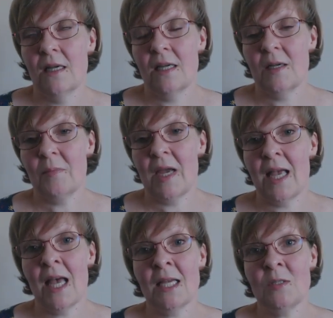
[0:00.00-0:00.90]
I
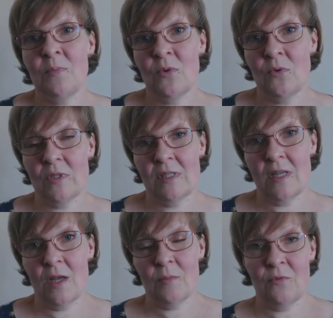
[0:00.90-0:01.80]
had bought
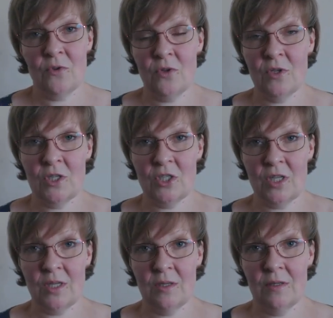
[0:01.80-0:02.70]
some
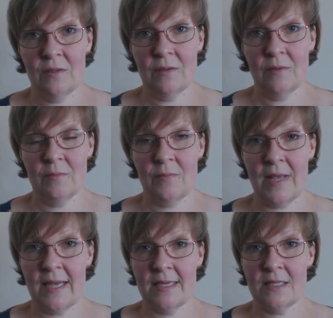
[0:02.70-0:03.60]
furniture
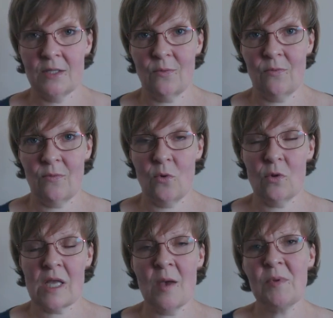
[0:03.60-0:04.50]
paint
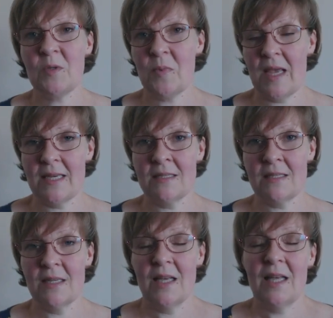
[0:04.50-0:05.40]
or cupboard
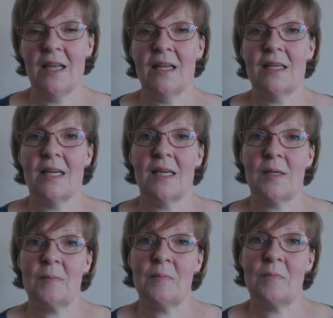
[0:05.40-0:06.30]
paint,
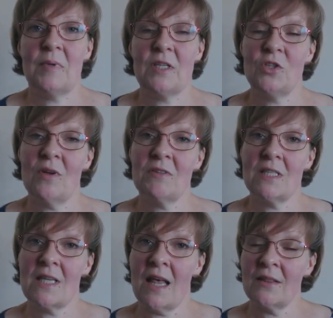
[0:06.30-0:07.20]
but you have
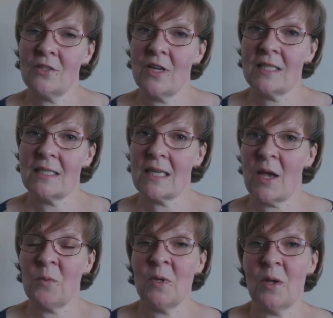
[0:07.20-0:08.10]
to sand the dresser
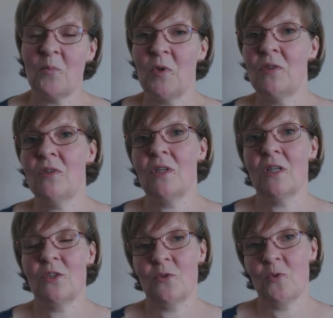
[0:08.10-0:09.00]
down, and with
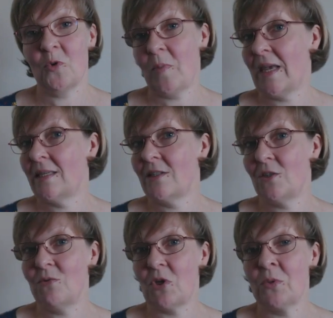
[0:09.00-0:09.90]
the chalk
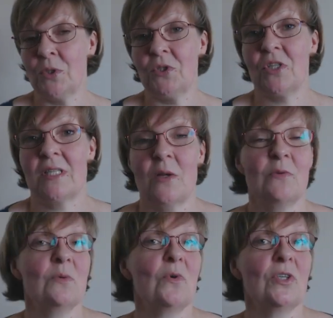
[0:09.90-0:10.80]
paint you don't, you just
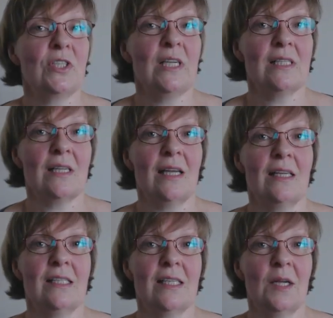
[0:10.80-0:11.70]
have to wash it,
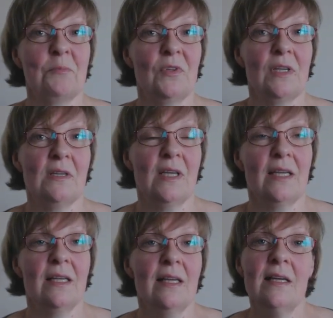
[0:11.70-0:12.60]
and I'm
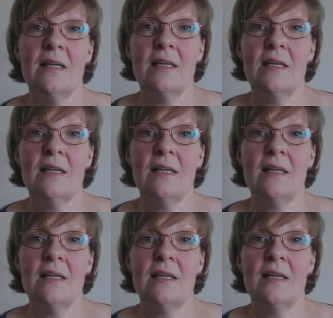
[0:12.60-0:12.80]
thinking